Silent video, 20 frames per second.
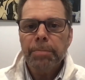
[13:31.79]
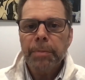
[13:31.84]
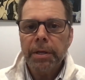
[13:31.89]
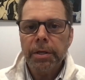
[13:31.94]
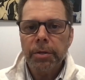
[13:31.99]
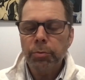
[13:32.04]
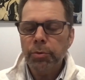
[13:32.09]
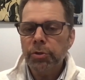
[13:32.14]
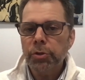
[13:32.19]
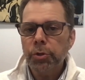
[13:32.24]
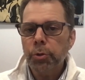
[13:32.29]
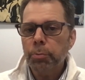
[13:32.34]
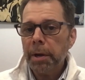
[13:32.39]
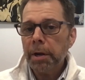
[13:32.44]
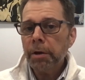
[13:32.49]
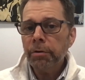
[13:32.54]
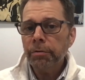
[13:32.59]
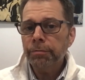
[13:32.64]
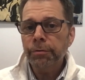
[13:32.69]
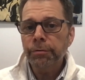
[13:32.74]
And it was so
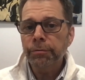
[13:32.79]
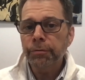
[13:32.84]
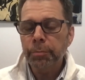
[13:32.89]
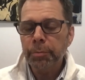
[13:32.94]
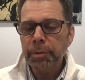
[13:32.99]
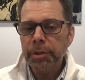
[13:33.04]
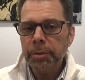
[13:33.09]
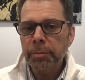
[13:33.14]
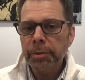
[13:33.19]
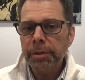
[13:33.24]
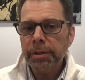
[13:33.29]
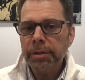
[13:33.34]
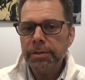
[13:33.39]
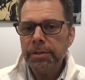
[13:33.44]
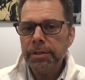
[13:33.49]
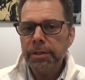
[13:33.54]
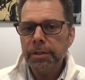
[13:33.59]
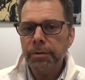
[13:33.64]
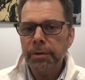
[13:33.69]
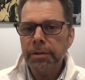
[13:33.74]
powerful for me
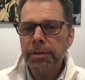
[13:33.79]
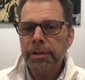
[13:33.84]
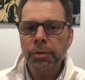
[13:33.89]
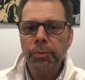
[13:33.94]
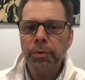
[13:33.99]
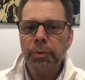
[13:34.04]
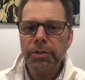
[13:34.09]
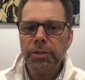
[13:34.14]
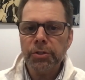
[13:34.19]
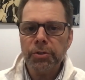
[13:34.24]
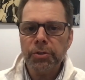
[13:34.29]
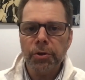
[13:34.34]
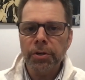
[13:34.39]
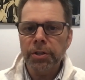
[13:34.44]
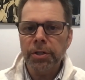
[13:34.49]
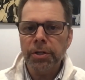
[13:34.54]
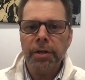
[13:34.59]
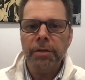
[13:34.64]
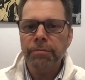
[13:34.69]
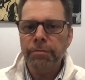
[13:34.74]
because, I think what
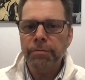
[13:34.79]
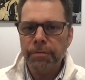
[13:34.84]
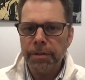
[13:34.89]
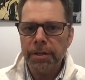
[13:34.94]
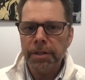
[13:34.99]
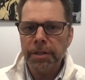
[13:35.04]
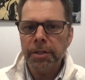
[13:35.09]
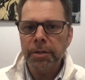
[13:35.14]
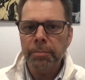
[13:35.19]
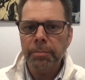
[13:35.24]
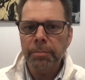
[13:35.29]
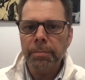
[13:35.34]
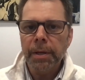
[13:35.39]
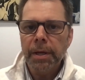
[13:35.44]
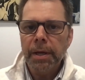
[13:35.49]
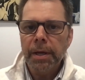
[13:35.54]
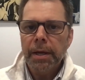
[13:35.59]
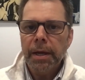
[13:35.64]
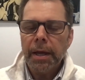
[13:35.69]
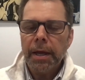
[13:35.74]
started out for them
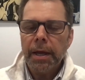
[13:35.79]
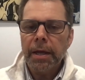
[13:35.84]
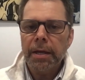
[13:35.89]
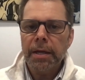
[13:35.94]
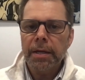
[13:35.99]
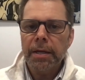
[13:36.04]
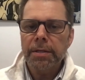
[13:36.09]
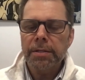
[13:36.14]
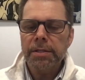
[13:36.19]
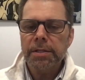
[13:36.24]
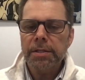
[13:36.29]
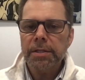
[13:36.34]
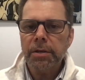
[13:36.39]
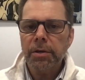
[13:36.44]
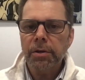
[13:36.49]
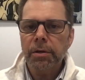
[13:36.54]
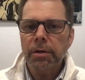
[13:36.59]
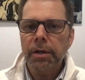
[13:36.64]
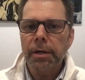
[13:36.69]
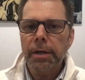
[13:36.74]
as
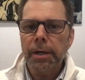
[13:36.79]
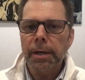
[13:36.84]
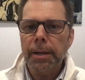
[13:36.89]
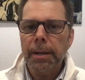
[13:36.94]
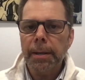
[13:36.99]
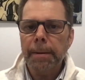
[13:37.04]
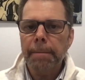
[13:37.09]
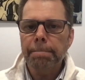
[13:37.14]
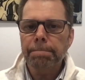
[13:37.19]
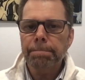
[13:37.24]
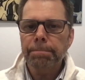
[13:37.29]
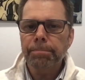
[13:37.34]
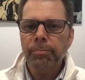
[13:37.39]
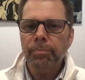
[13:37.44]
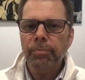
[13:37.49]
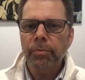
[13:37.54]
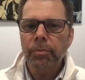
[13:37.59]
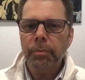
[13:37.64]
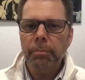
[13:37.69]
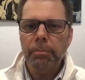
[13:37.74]

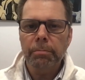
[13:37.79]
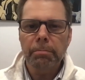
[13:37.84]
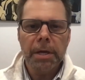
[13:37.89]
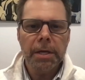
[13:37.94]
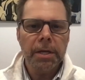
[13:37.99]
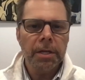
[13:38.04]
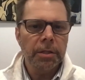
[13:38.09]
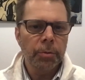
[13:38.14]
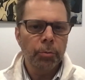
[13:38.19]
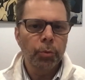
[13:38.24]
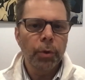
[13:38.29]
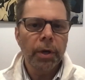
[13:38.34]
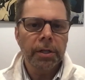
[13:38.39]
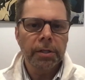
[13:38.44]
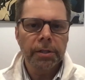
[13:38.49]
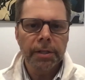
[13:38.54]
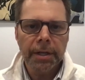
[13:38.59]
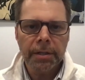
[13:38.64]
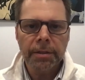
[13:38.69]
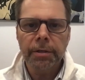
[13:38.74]
making them
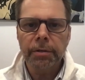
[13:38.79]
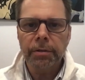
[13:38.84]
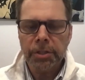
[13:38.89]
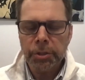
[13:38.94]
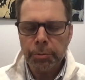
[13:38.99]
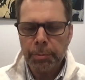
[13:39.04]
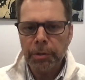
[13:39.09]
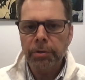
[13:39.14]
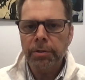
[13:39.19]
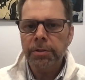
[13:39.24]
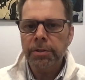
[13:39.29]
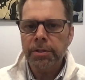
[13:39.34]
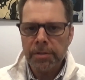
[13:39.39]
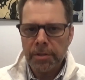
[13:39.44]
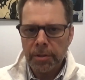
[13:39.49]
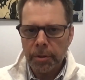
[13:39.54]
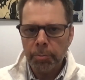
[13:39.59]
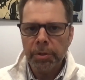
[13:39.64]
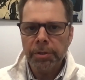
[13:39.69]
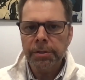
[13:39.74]
recollect their
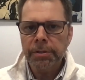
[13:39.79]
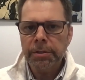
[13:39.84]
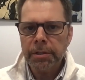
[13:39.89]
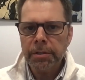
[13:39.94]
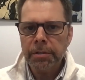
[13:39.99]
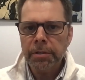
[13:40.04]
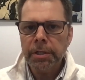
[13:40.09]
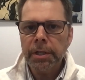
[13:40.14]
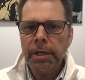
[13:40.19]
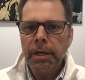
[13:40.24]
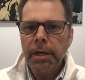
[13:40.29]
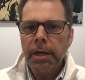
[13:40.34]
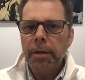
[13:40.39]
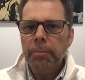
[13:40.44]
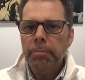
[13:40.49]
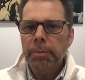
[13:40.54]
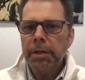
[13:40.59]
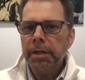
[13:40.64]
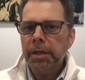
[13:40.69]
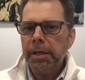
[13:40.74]
experiences in the military
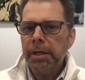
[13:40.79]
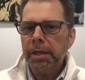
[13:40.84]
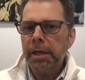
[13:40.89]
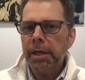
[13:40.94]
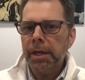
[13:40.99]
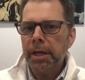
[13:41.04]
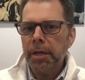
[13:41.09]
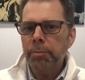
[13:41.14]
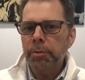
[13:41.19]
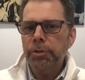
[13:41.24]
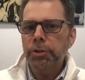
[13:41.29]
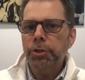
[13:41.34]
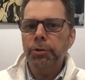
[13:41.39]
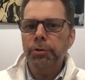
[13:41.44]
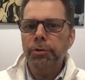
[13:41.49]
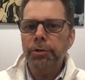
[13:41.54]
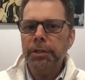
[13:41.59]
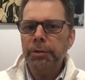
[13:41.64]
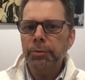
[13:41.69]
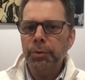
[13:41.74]
became a
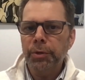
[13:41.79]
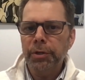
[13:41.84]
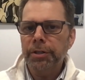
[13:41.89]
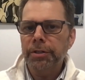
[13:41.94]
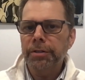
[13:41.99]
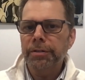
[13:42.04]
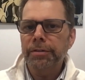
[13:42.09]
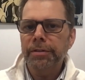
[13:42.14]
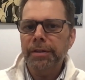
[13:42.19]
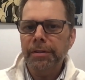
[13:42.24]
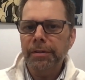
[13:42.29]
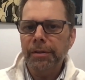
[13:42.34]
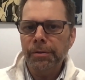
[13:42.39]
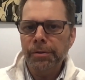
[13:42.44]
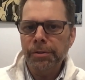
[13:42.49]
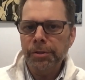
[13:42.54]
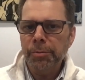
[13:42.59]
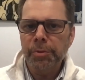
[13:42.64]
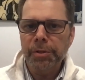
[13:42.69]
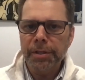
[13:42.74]
journey where
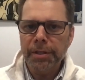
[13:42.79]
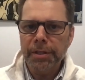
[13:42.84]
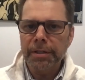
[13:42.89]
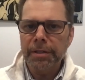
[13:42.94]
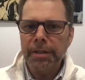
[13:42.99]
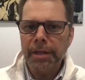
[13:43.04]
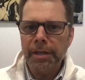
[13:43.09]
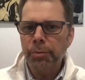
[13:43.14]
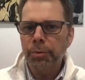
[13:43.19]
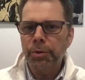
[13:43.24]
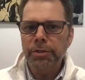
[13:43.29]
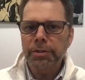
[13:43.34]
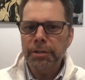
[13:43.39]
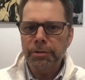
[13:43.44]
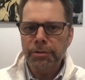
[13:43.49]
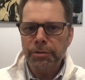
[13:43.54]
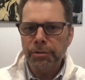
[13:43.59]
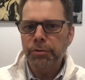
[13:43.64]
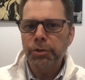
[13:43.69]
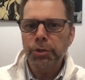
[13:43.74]
ultimately they were
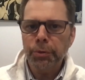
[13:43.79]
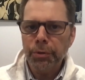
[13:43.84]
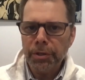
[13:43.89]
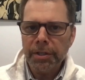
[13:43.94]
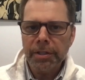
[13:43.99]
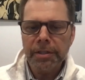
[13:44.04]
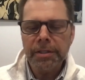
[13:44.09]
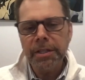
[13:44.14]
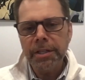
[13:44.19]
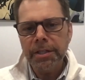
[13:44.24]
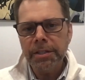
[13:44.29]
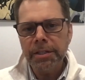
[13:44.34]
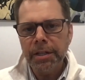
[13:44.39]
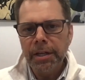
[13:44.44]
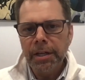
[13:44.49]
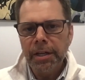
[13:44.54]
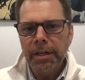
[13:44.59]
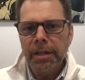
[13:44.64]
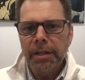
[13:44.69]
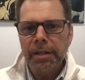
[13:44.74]
tears of joy at the end,
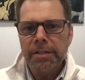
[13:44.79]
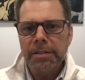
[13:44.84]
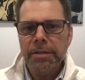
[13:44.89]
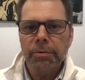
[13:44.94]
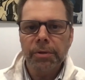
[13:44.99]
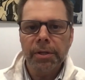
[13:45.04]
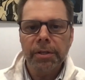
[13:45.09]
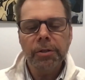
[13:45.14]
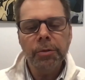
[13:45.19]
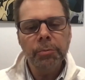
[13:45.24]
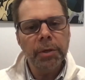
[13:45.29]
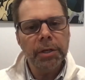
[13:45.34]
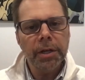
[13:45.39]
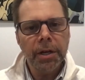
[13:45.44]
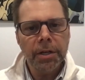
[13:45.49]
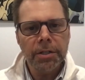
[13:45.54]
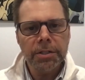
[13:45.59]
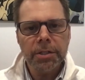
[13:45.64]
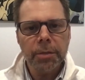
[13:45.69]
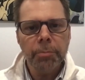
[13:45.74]
because they were like, oh my
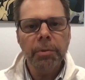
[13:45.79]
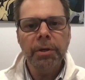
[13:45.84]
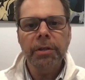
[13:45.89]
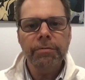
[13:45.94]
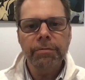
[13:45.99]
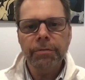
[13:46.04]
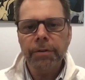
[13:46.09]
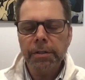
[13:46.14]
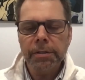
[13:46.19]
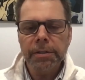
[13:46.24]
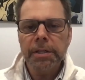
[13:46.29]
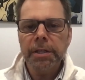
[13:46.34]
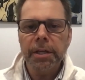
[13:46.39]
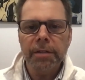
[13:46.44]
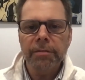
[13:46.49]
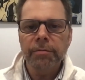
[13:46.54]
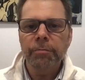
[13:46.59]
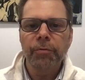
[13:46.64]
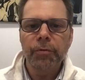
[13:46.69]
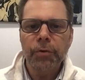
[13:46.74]
gosh, somebody finally
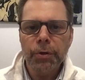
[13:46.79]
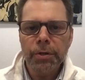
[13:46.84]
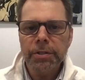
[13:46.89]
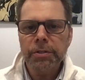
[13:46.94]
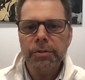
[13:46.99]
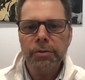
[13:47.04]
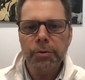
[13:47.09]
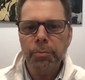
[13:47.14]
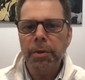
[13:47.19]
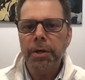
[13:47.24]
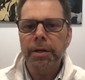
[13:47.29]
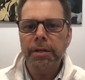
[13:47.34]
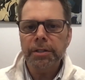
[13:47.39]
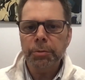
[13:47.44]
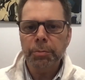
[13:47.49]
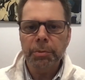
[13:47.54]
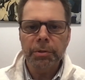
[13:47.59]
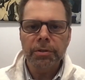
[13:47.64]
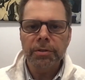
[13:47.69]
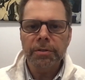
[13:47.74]
gave voice to my
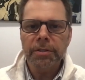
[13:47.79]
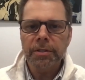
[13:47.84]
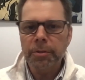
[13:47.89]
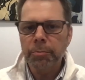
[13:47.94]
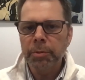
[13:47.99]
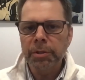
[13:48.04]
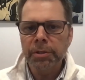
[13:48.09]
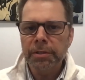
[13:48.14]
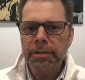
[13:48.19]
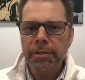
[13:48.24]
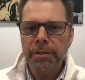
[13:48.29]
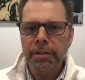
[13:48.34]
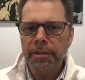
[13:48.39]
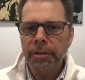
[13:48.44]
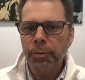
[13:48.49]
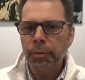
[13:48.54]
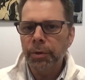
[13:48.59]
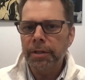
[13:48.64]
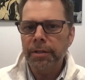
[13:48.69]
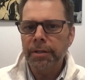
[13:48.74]
experience in the military
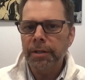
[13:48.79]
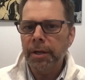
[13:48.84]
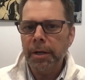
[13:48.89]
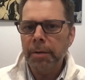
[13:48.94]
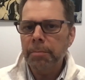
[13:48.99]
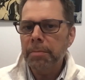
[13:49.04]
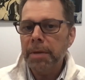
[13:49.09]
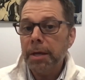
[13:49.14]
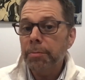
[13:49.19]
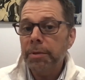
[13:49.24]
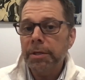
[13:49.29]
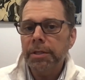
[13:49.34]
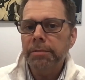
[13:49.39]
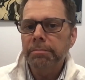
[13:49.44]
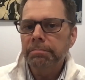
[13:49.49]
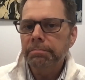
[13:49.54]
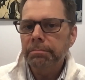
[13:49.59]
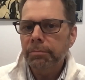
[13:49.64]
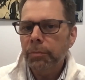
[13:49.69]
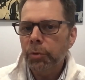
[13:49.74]
in a way that I
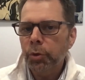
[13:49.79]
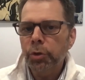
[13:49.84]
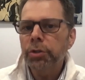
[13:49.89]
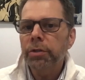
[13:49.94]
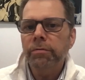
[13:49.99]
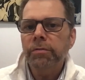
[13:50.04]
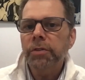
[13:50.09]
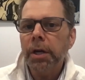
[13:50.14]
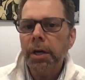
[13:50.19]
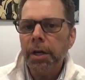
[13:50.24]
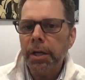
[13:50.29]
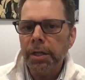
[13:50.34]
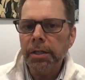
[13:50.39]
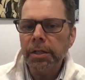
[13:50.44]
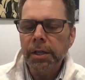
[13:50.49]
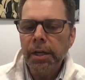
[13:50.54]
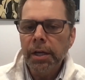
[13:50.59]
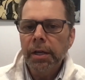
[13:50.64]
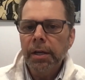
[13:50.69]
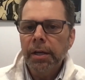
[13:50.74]
maybe couldn't have
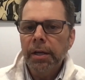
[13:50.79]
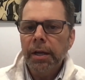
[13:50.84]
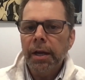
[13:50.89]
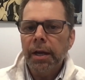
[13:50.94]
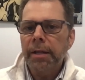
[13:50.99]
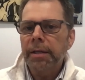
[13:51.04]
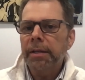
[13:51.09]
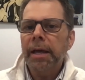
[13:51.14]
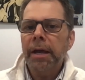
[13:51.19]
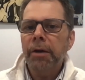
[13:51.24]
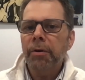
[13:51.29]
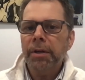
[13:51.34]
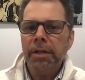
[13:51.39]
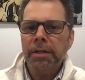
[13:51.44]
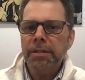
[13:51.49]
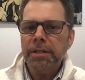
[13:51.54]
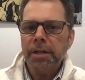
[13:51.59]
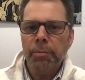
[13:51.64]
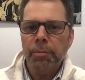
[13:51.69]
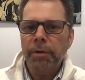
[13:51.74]
done. And now I
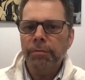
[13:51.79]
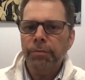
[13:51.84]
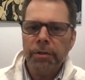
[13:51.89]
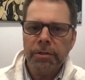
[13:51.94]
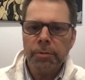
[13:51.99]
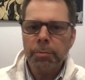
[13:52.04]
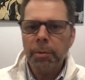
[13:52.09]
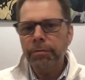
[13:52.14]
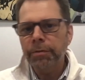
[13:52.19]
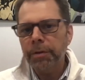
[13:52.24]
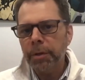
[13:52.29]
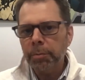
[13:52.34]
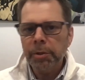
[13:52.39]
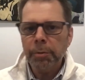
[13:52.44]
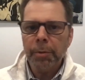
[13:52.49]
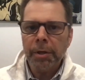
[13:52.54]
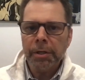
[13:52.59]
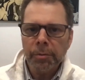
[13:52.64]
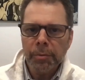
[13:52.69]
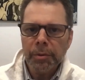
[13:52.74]
can tell my friends, my
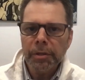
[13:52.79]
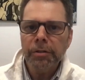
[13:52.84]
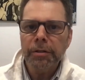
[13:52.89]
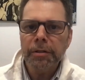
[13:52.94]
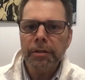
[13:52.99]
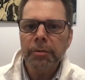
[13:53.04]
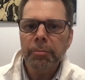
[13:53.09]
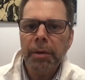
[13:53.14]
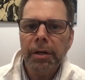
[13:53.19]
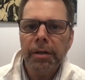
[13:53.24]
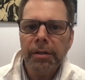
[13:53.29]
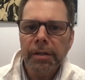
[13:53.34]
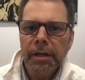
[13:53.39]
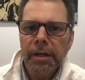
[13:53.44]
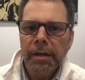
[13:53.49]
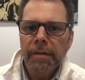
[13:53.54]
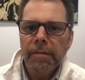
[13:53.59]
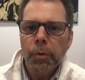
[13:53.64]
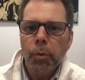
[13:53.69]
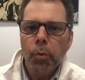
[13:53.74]
family, my community about
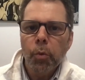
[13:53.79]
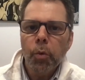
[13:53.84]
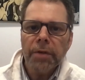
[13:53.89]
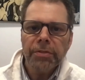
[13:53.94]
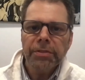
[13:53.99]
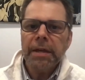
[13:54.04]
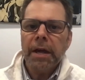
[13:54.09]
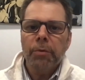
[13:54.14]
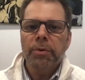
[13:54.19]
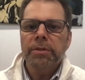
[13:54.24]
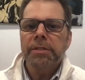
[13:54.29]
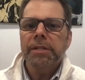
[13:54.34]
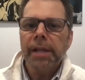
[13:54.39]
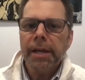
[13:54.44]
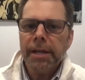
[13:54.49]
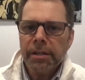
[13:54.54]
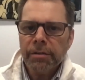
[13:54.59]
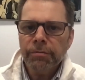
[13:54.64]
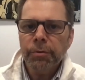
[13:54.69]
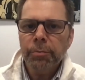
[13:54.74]
what that was
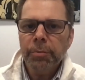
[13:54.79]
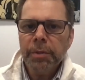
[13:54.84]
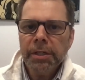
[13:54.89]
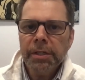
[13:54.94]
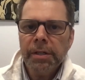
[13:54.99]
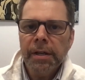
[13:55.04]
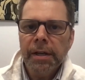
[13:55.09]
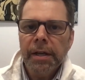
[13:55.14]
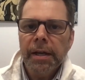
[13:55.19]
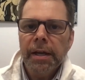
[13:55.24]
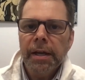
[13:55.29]
like for me.